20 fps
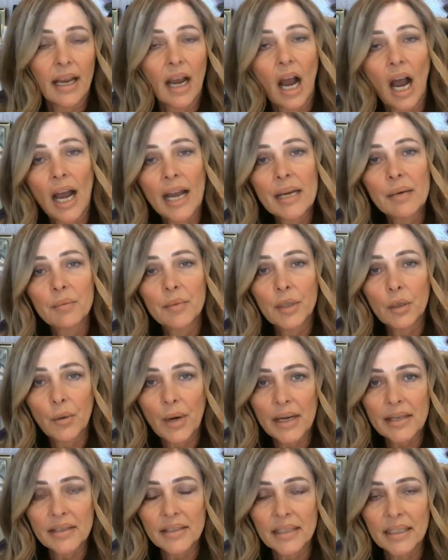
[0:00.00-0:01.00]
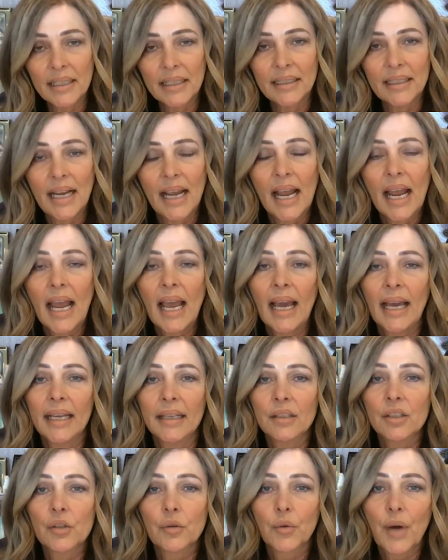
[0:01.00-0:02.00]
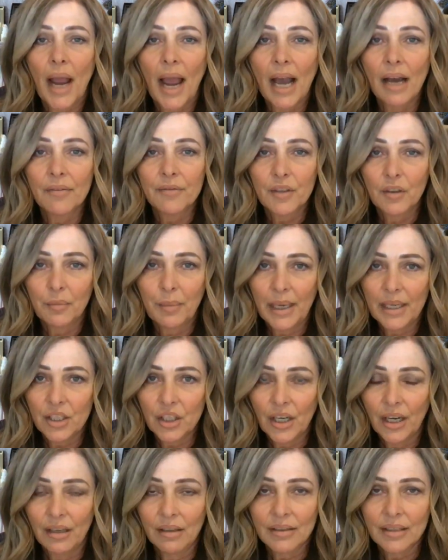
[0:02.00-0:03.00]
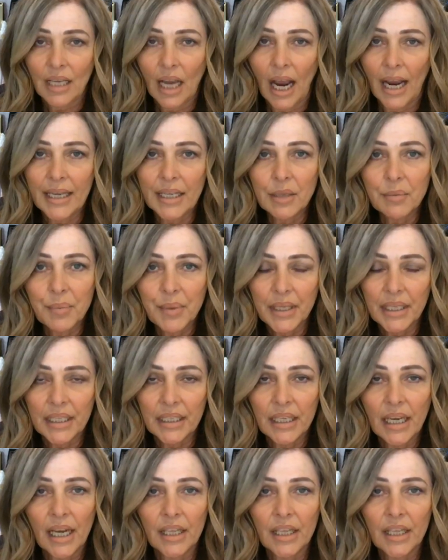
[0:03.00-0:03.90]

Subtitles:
I am requesting a draft of my child's IEP,